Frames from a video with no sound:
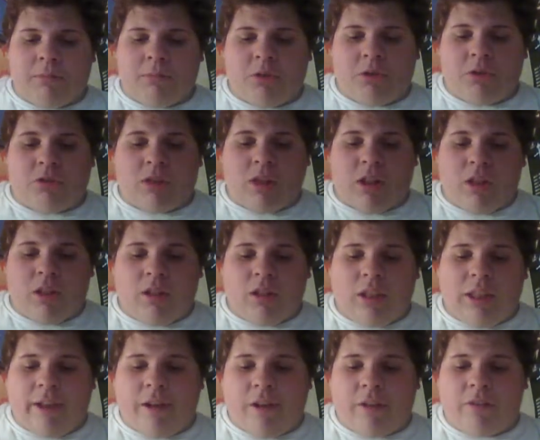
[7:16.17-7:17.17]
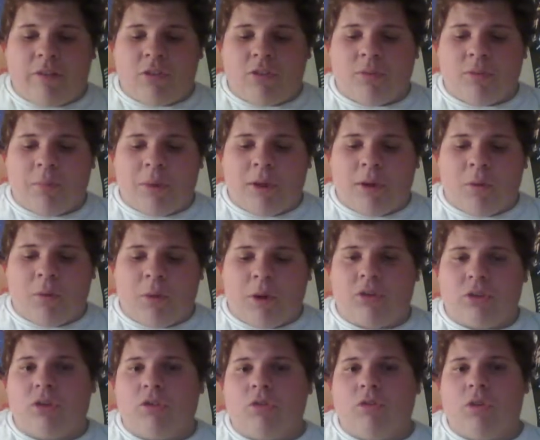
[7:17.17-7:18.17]
Just the layoff is a big
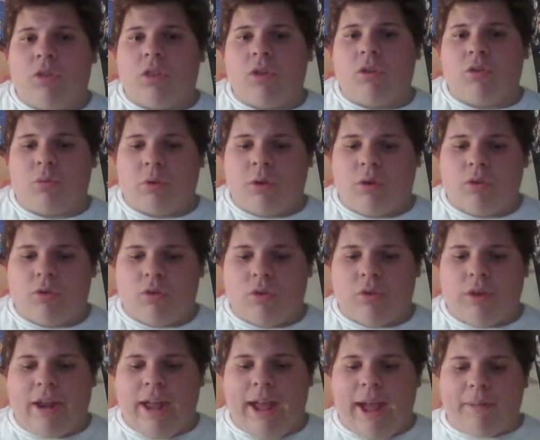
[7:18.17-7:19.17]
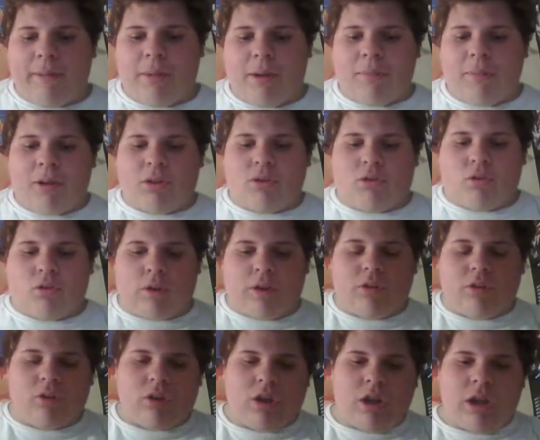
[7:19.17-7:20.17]
question for this one. So count my bets for
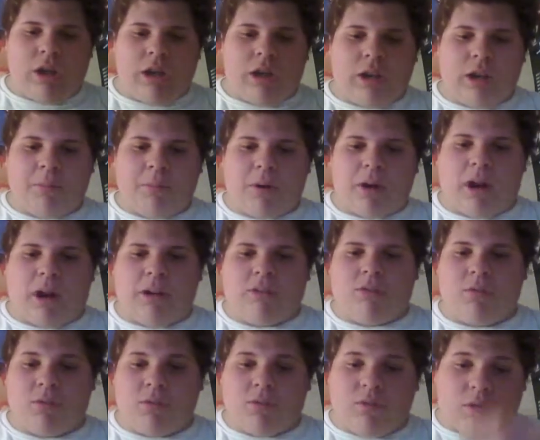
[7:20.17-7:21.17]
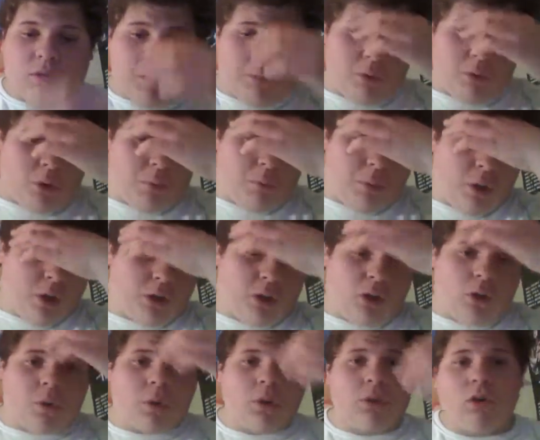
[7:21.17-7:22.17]
race number 9 from Laurel Park, the
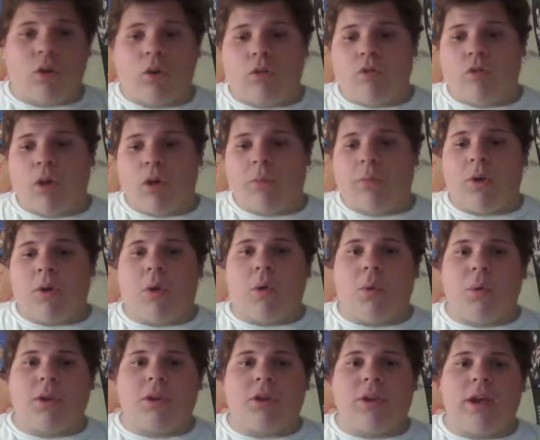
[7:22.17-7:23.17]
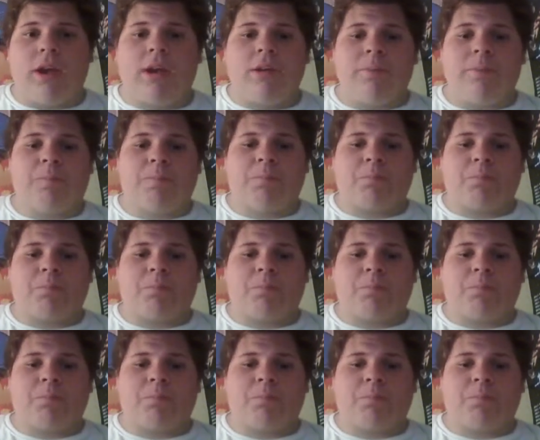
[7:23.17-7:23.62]
Laurel Turf Cup, going with the 10.